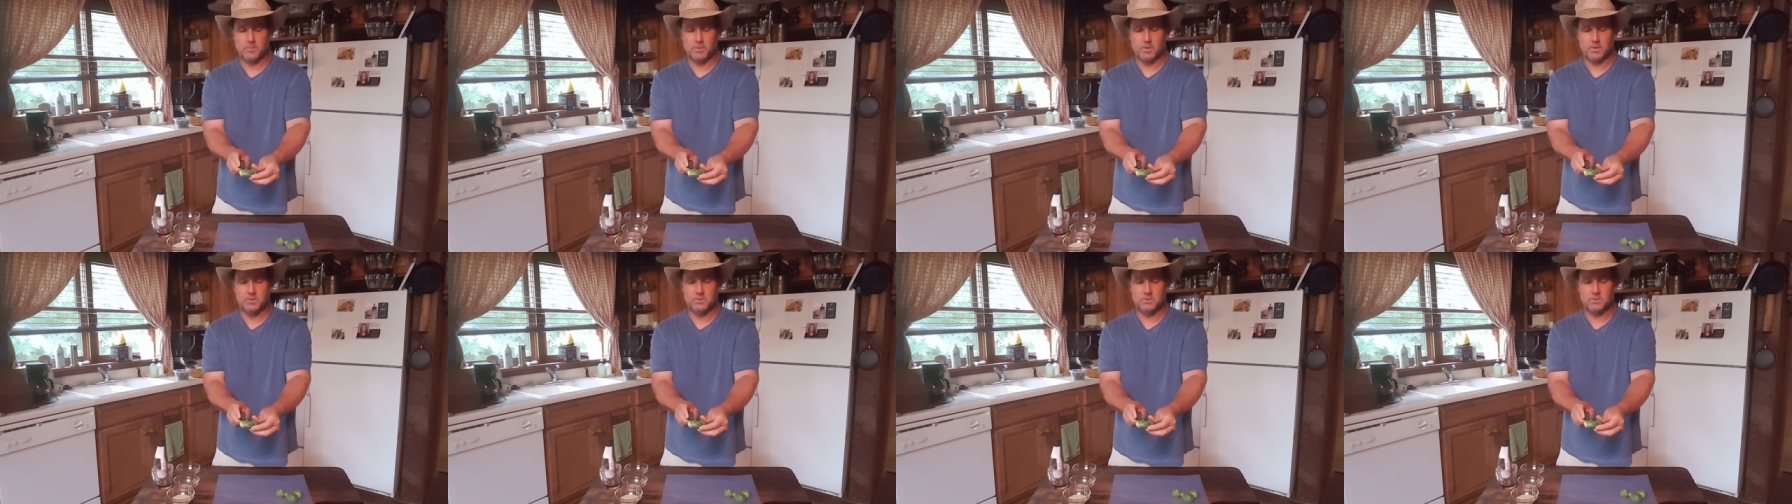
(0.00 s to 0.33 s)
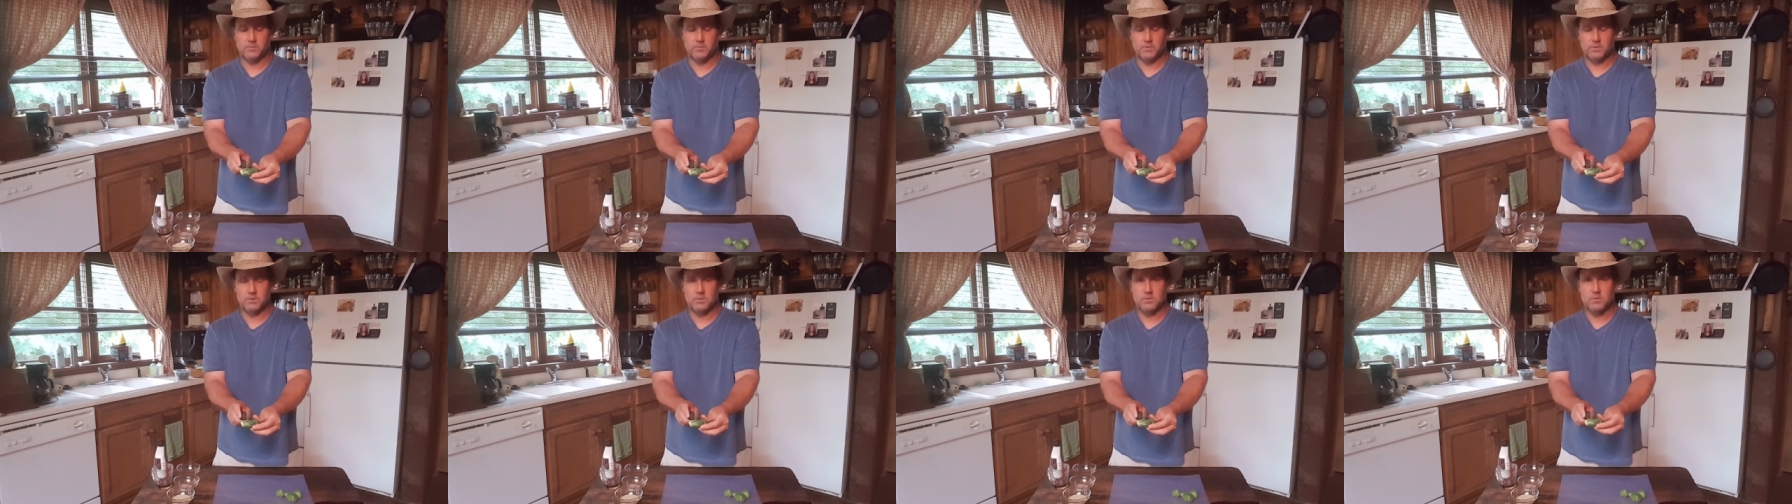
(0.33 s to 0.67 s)
because if
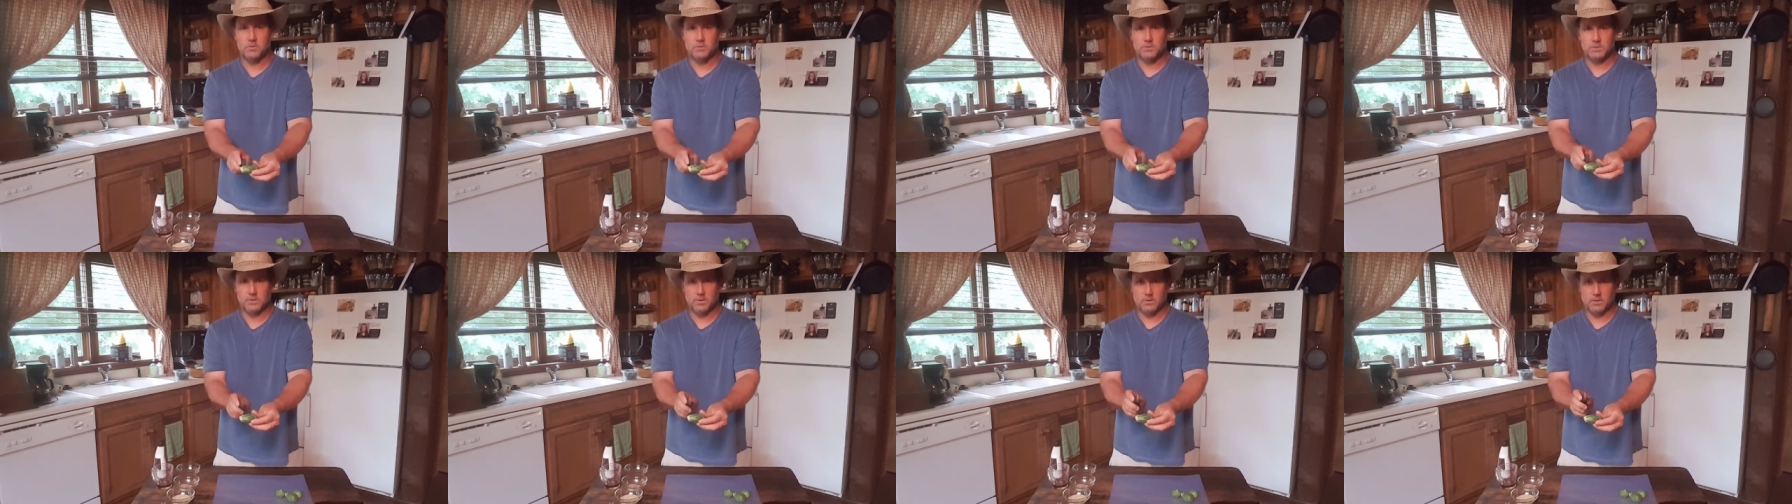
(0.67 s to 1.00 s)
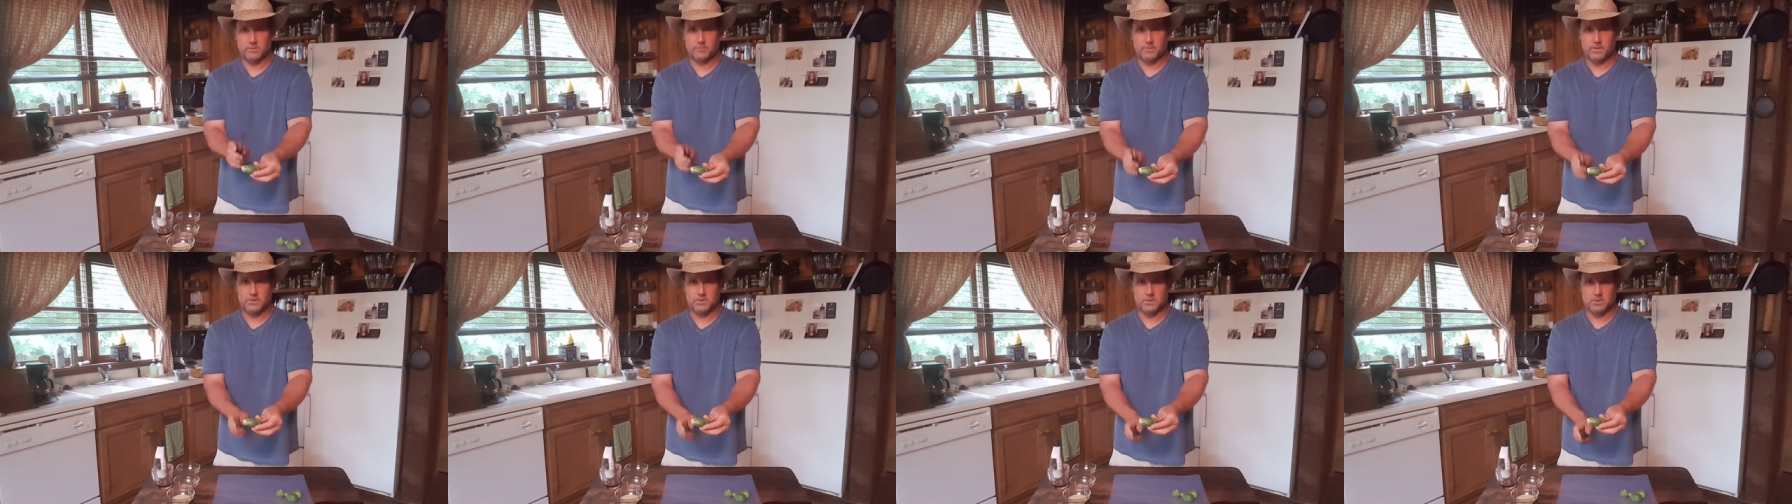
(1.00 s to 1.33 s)
you do, it's going
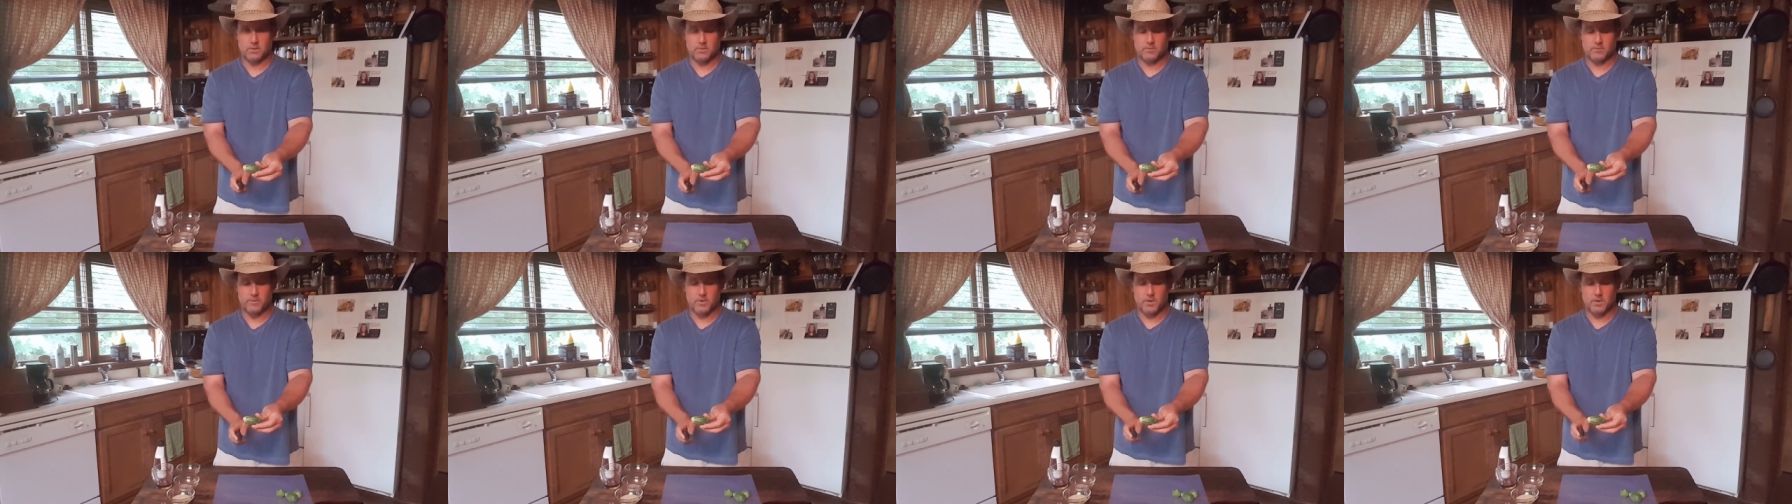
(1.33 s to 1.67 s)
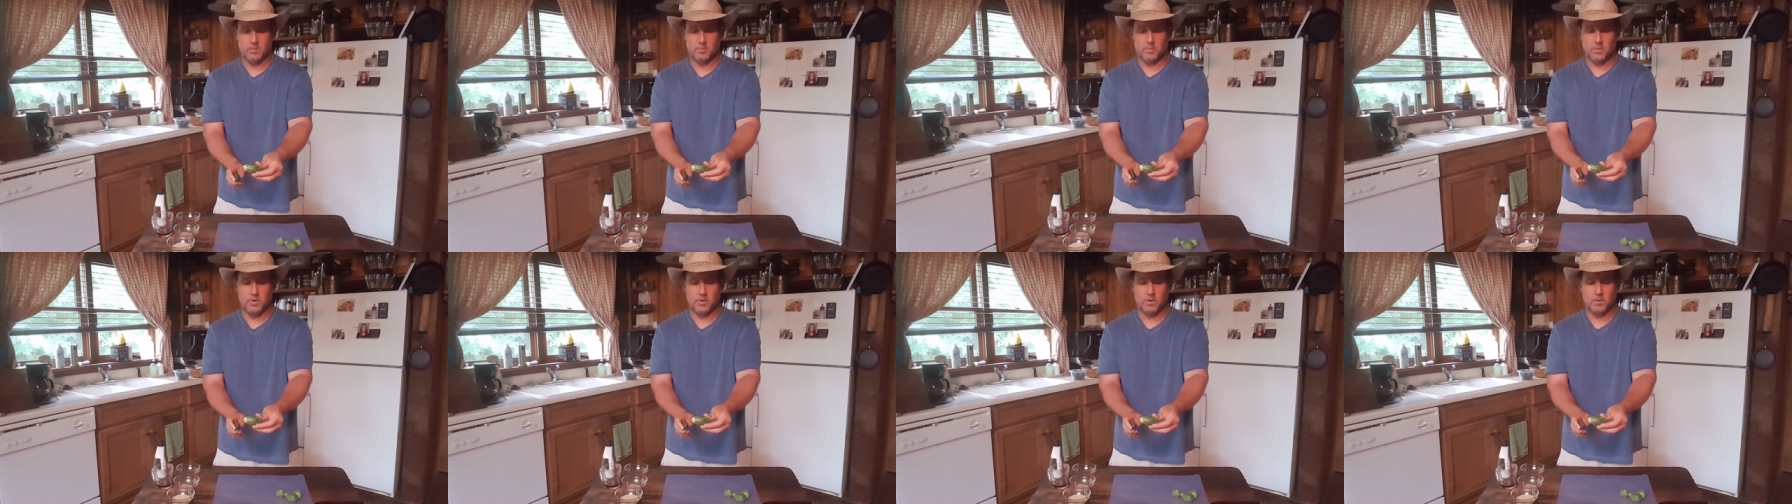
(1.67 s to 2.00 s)
to
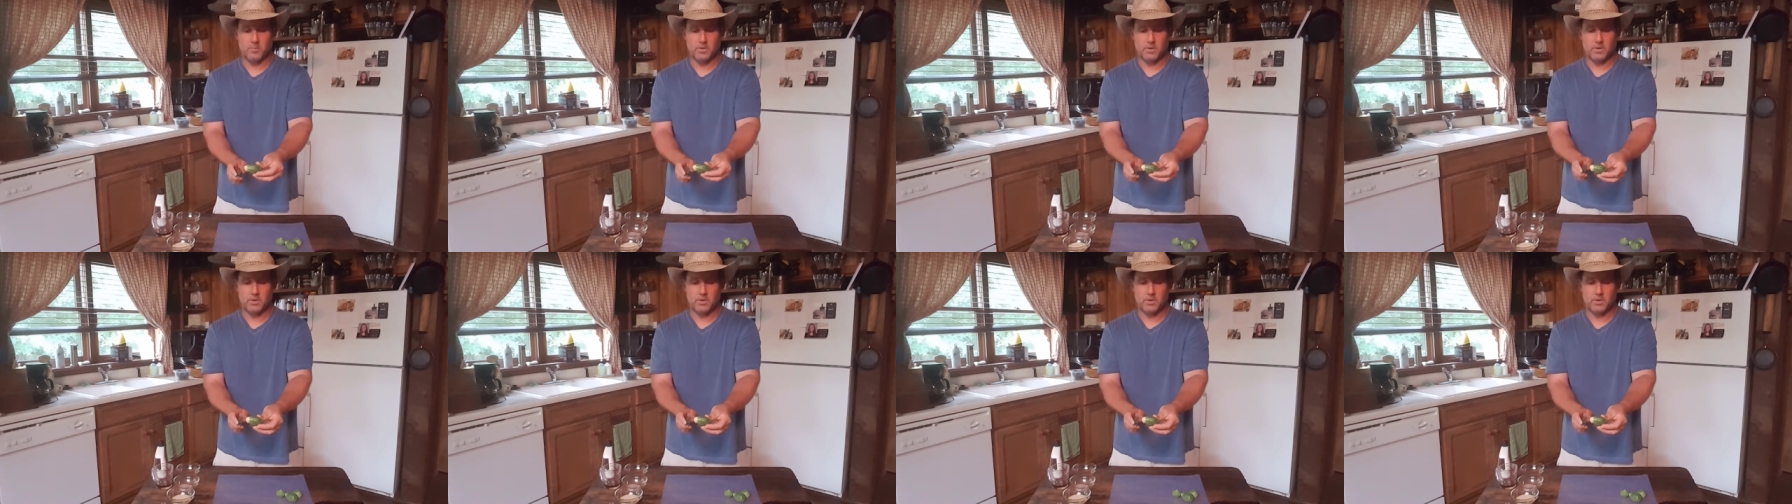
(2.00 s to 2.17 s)
fall apart